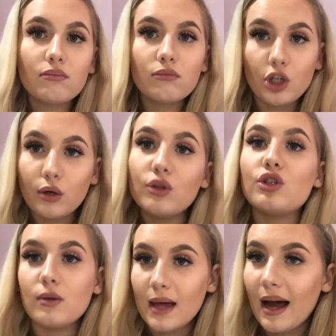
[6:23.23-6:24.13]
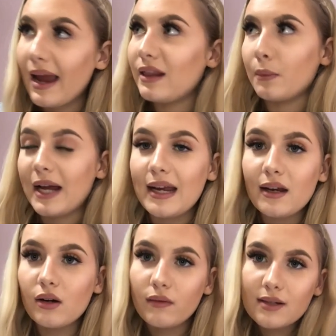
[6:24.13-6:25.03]
you can do that in the
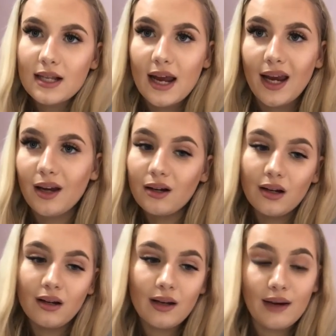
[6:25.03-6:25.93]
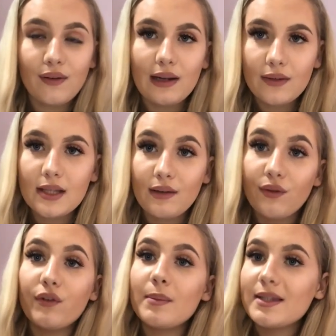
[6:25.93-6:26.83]
week. Obviously, if
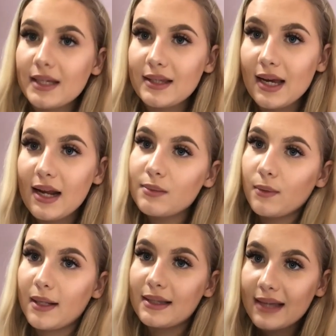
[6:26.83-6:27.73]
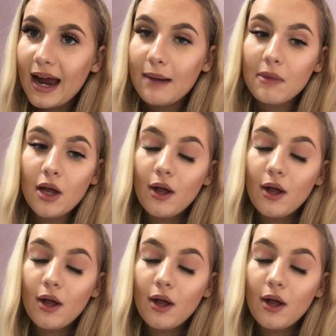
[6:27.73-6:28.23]
you're from a city, it's probably the same.